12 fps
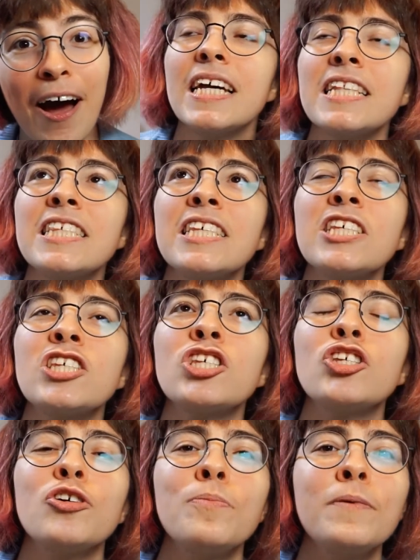It's a
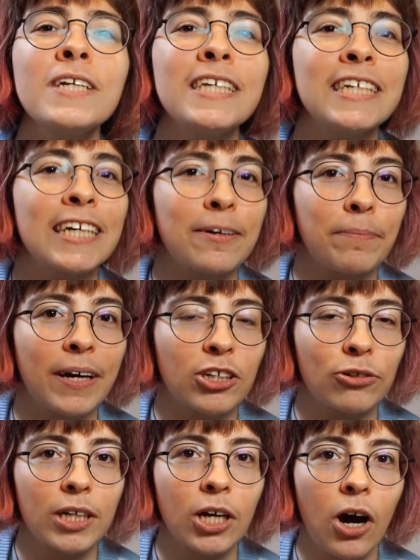stupid dick
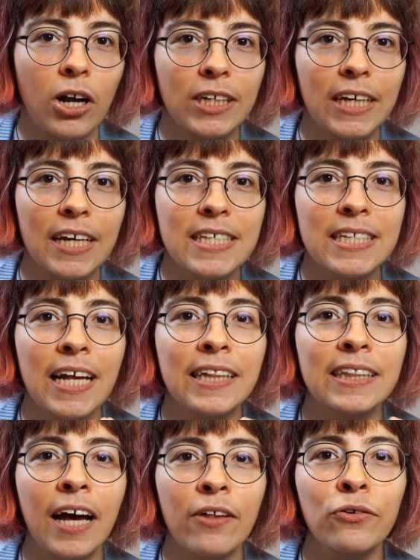measuring contest that
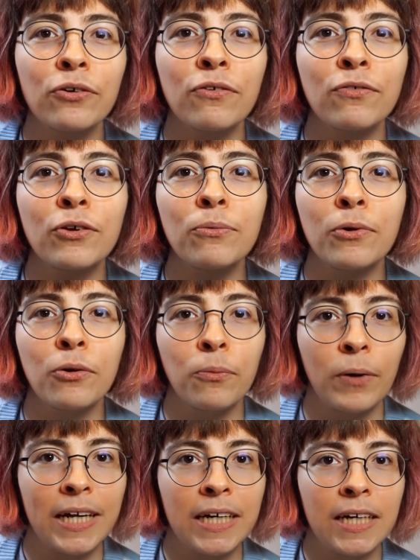neither of you will
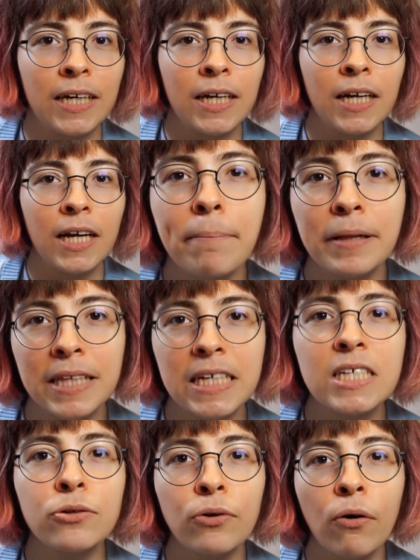win.
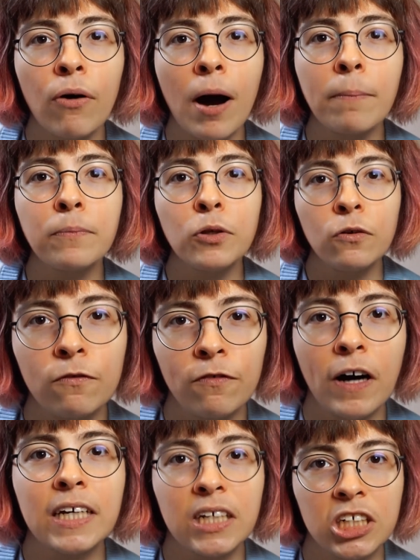Please grow up, you
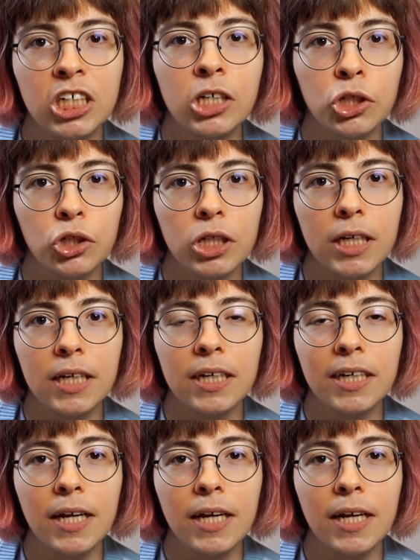fucking children.